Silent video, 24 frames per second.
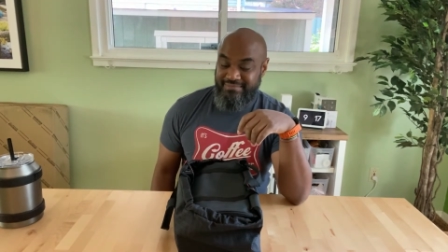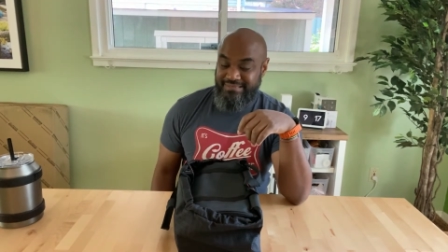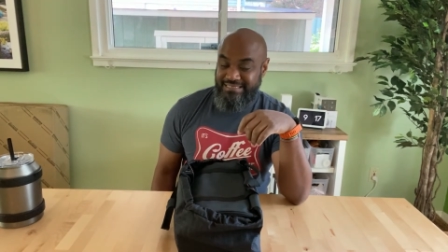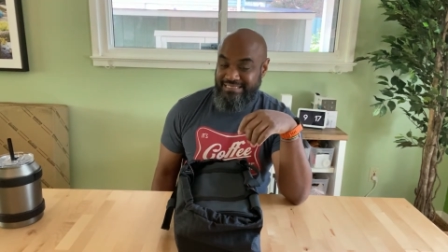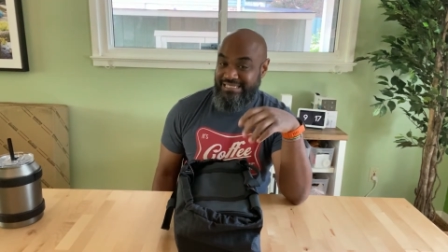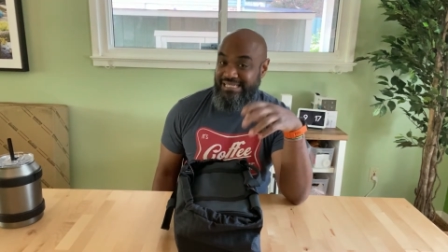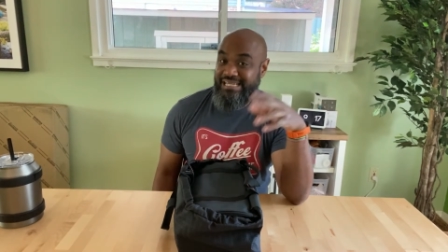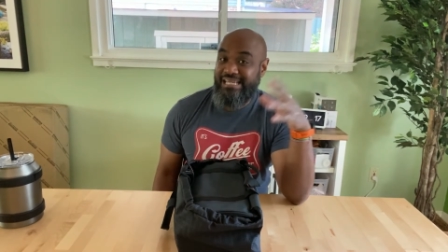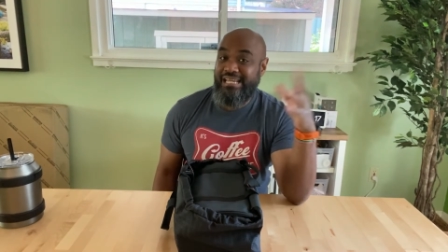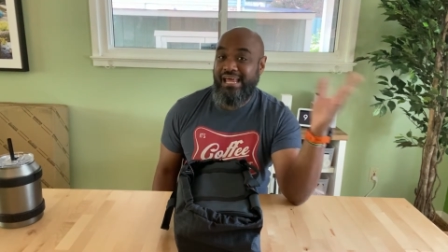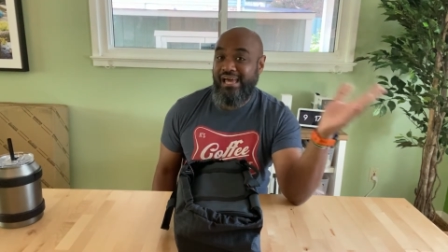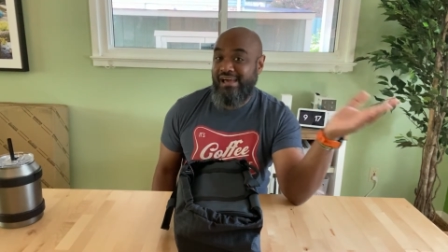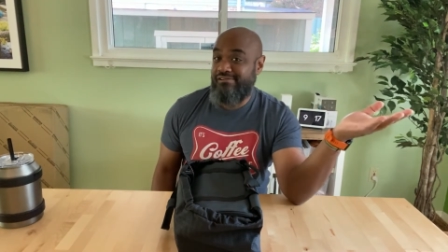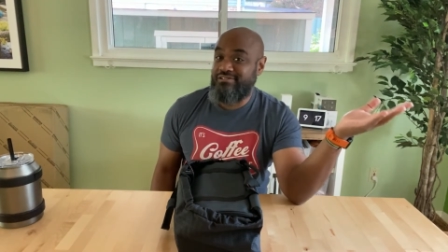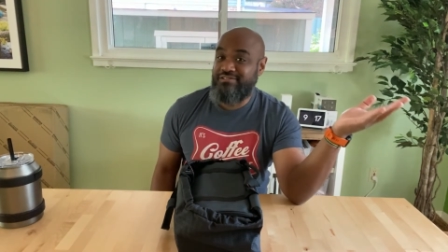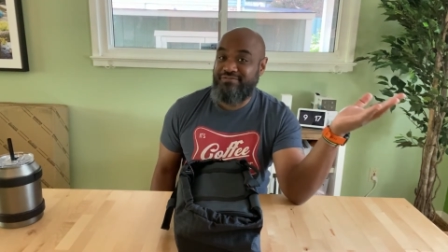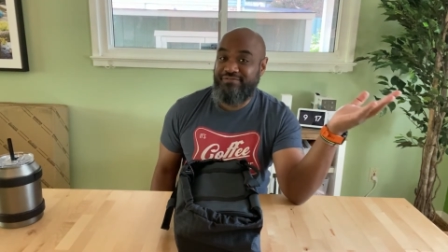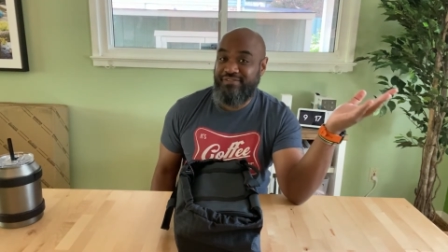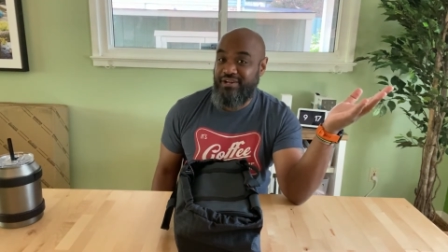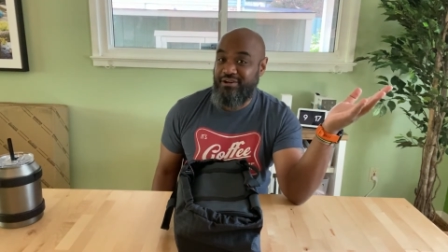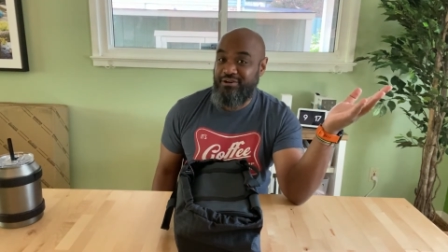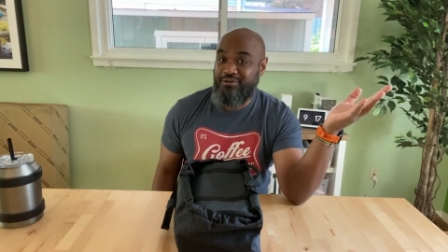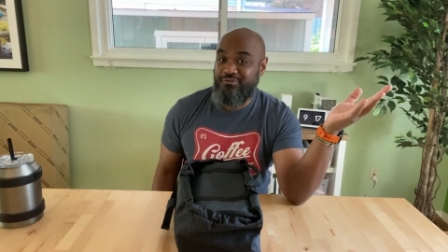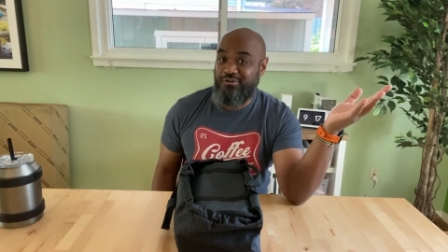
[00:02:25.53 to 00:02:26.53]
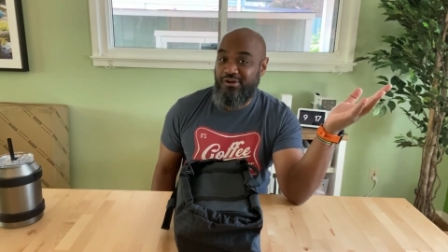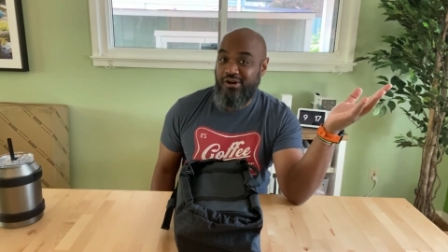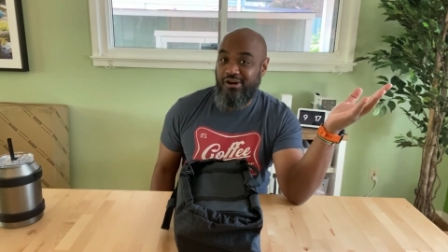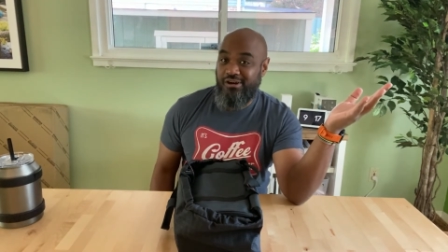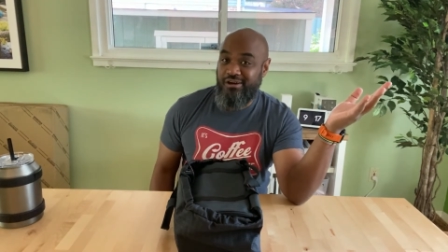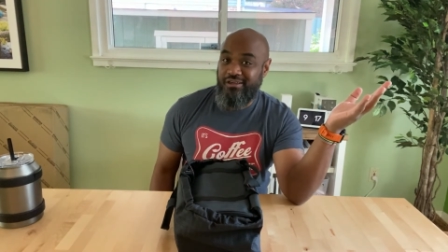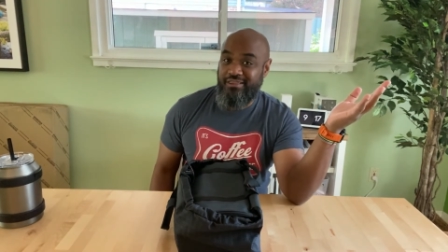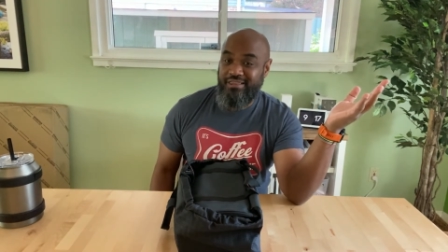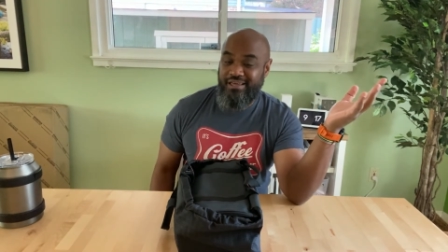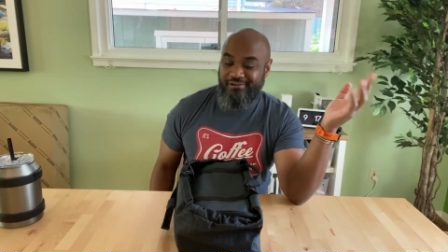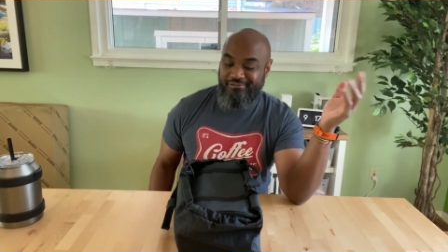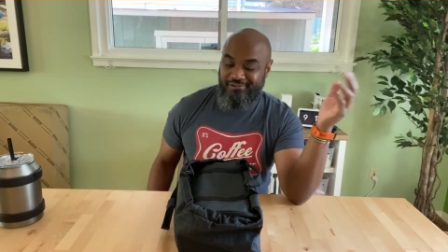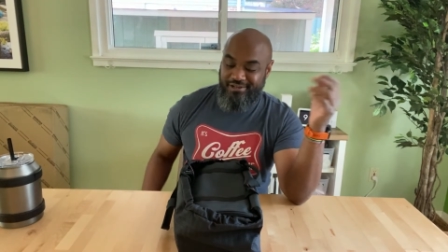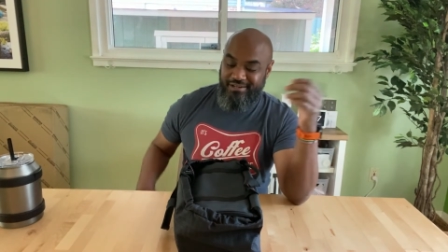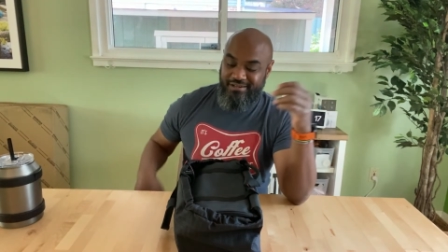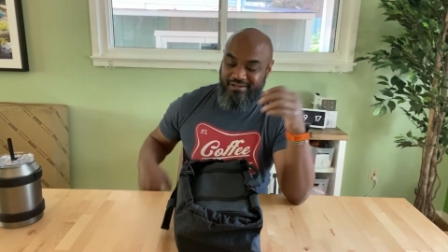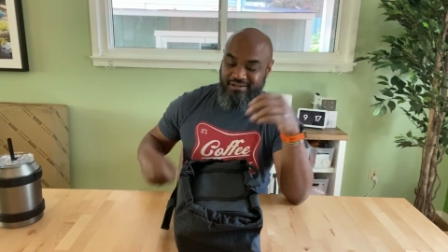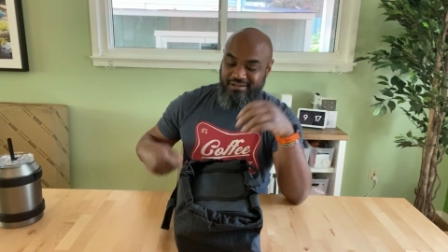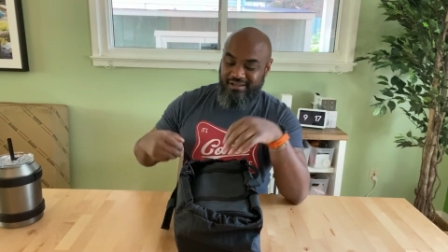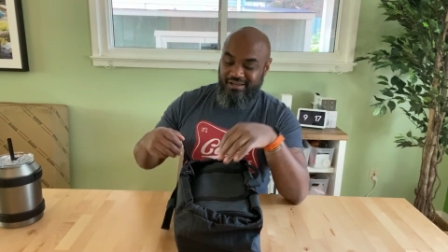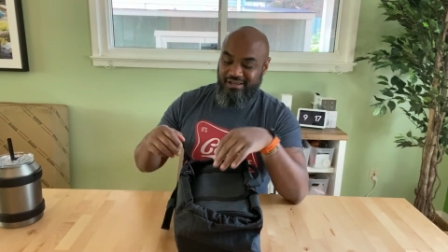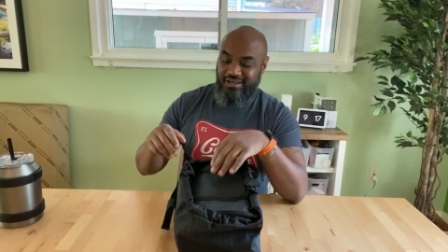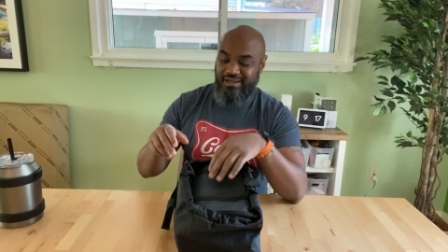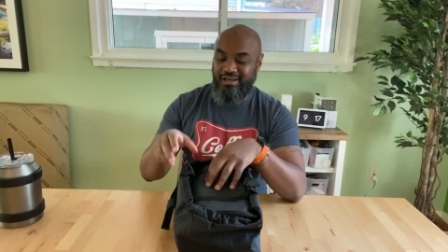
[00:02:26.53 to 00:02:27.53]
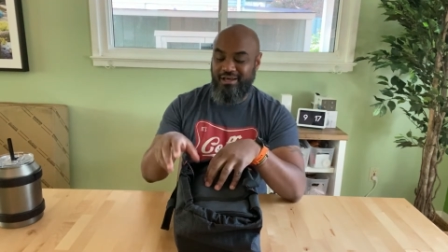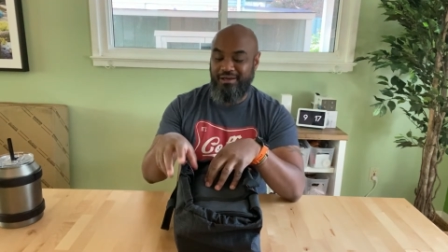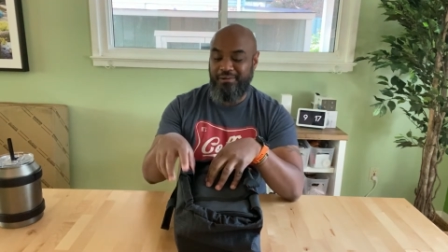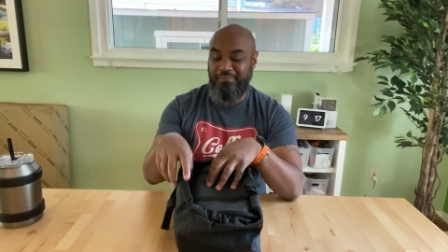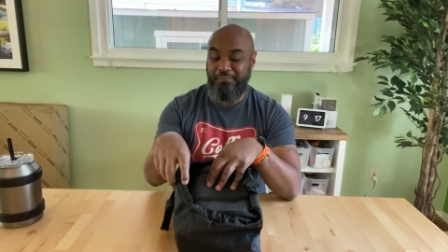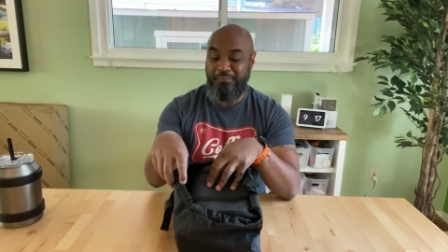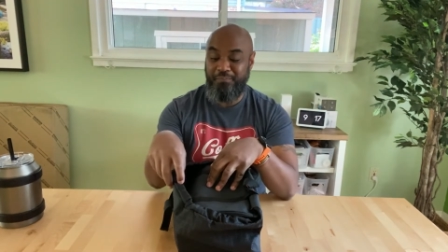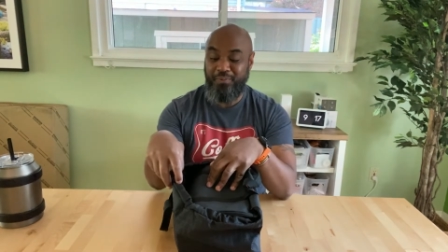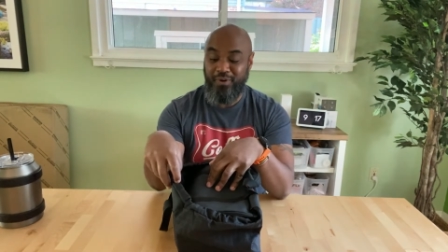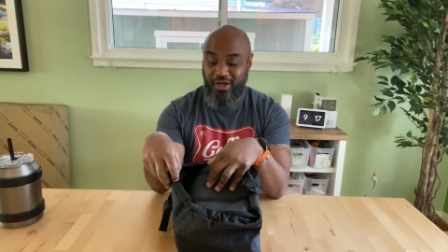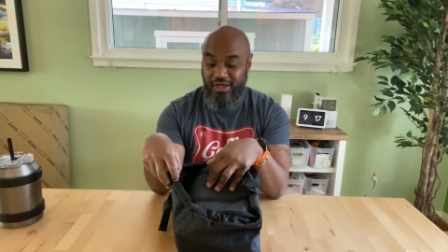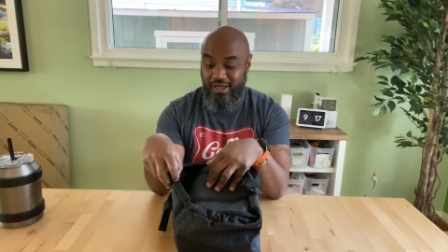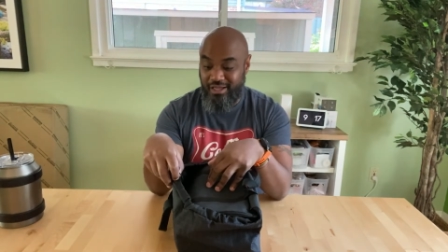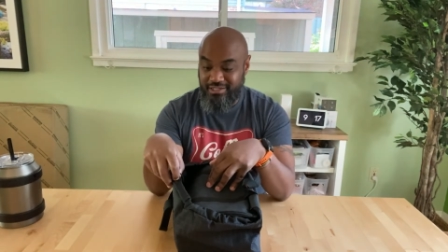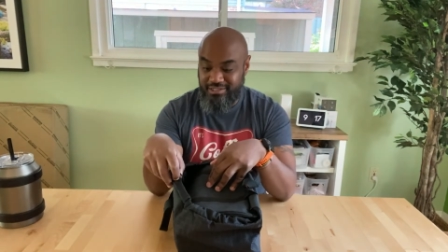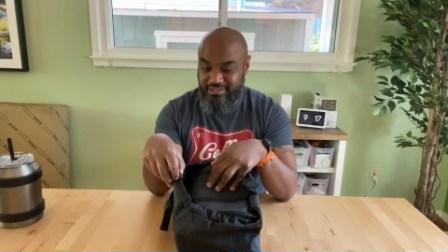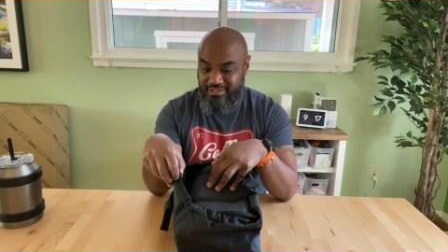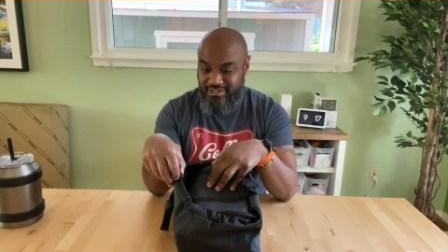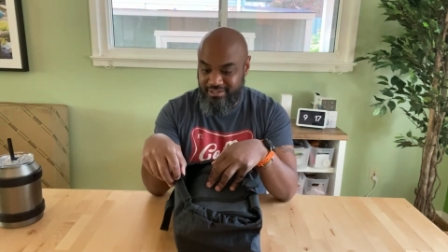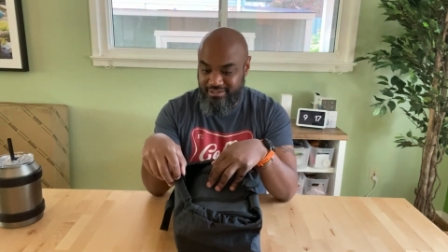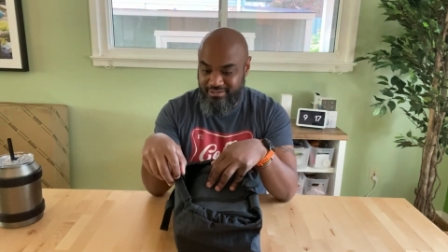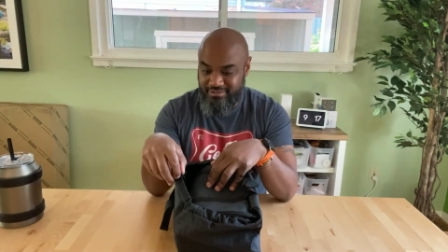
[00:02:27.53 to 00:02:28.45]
And I was very wrong on that one. But